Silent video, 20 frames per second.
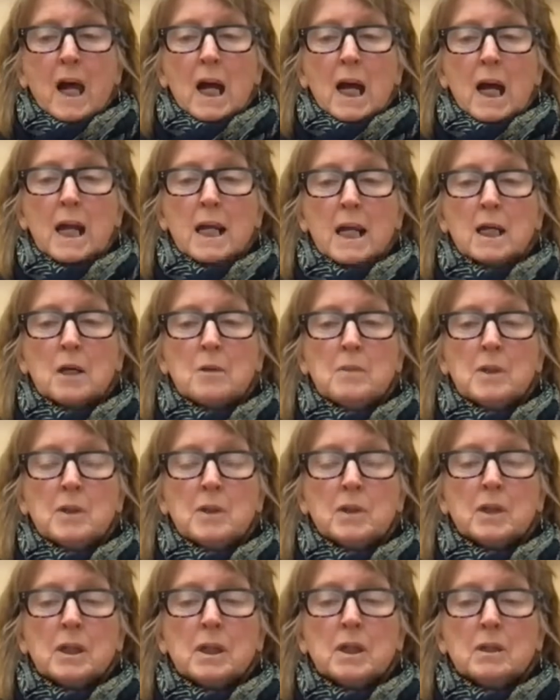A
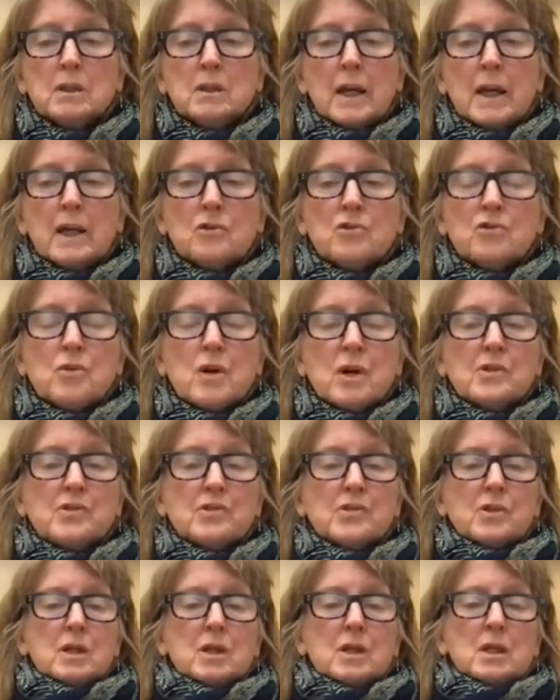community land
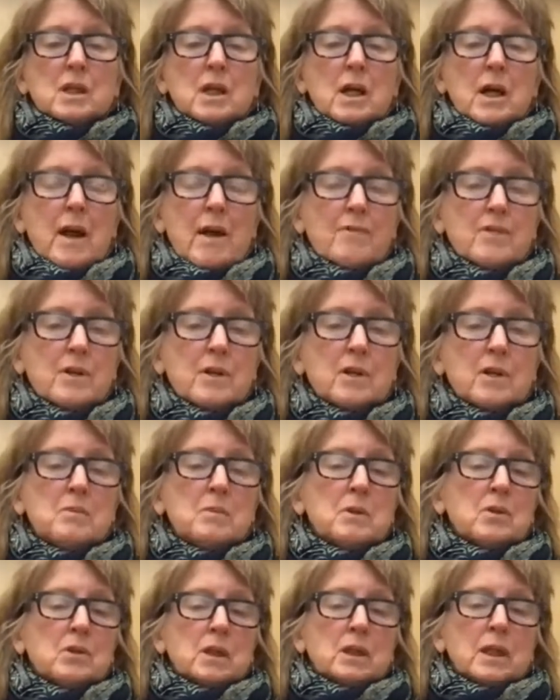trust, every
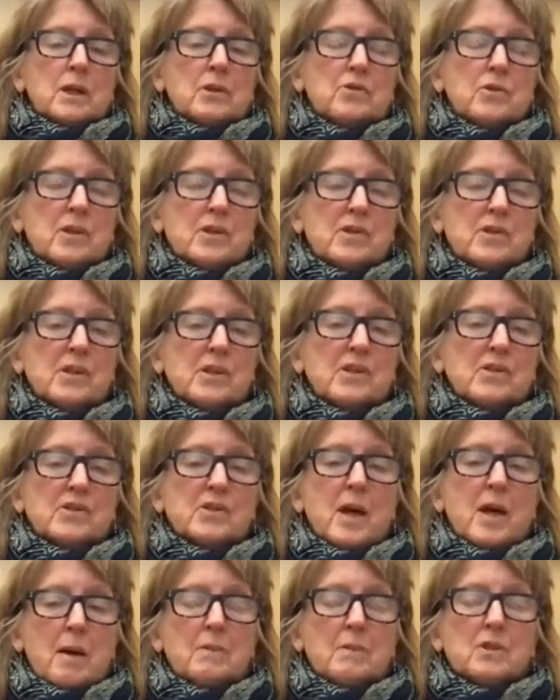community land trust
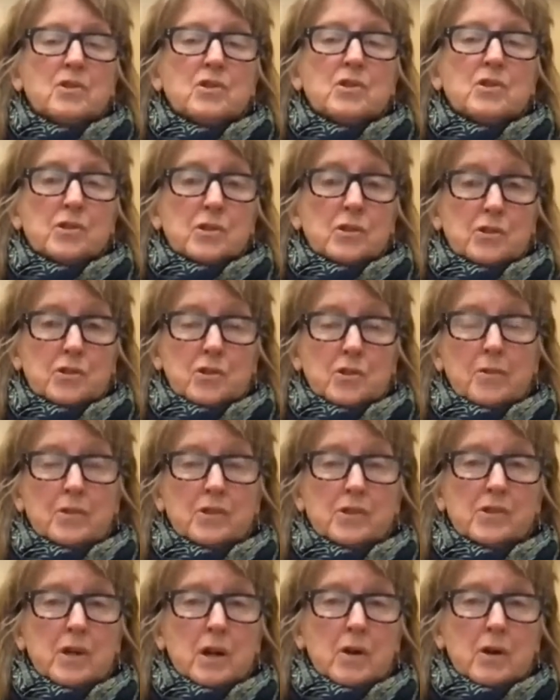establishes a
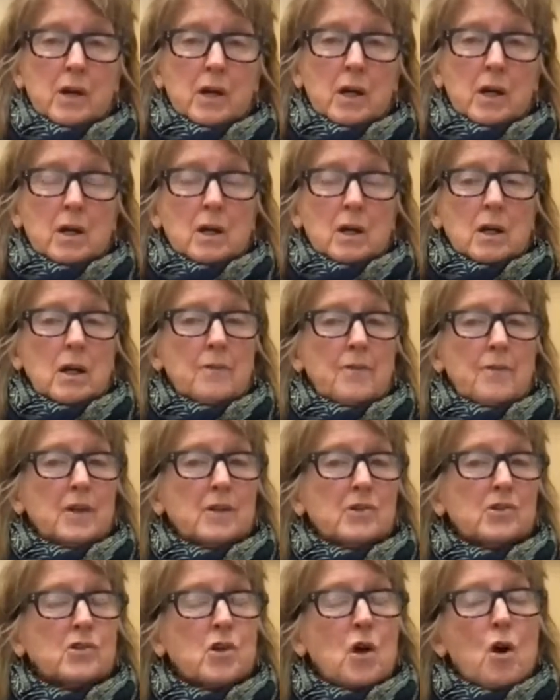service area. If
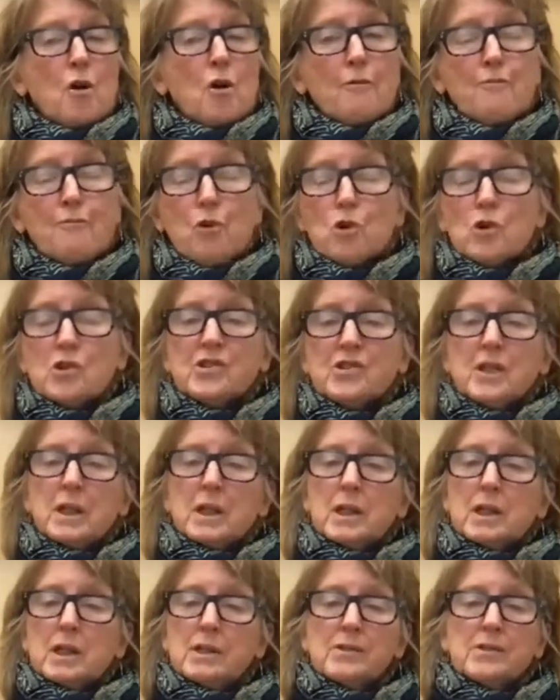it's 4
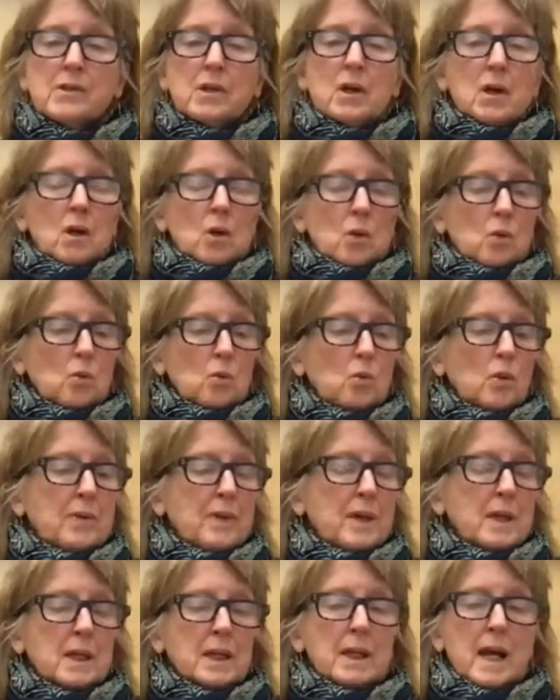cities
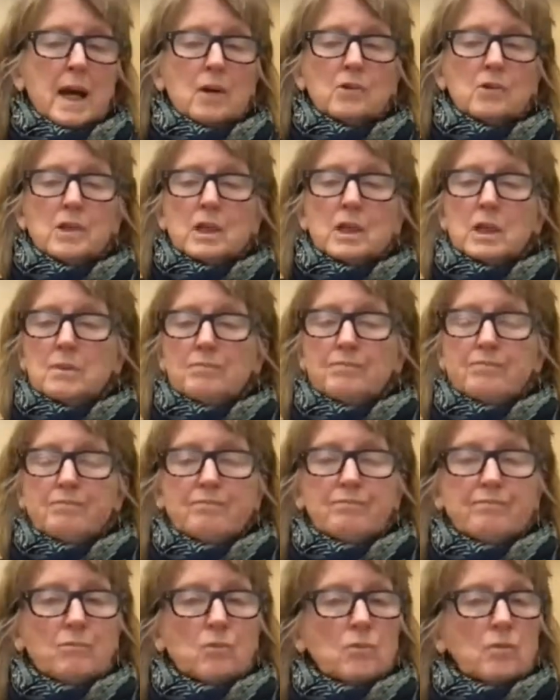within a county,
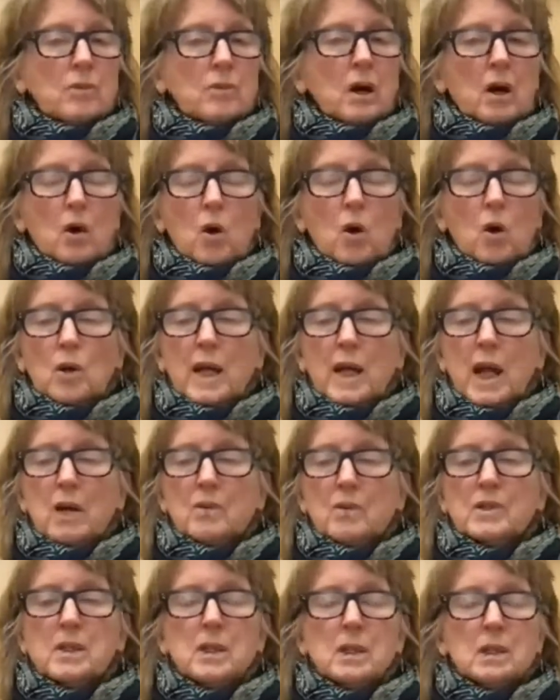a whole
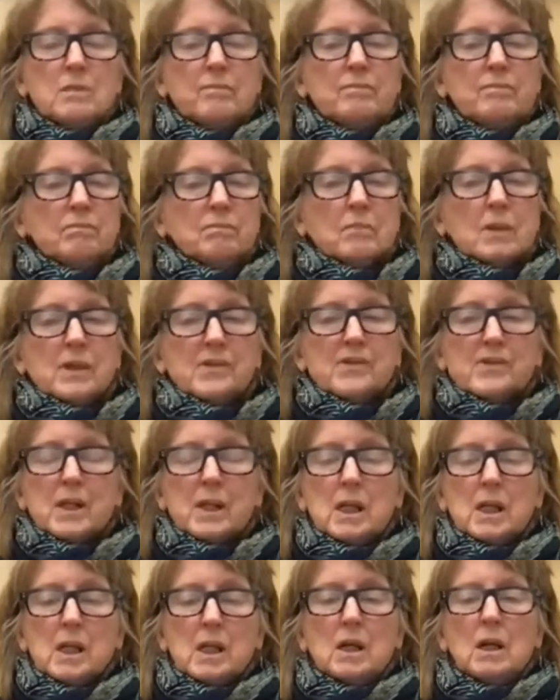county, a
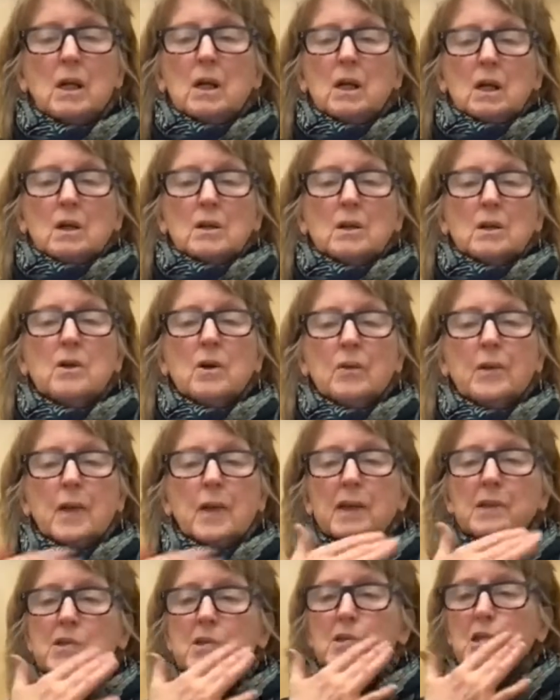city, you know,
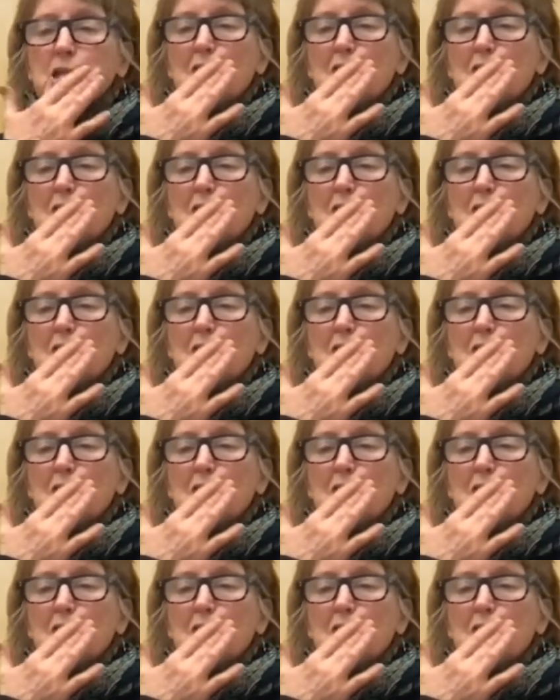that's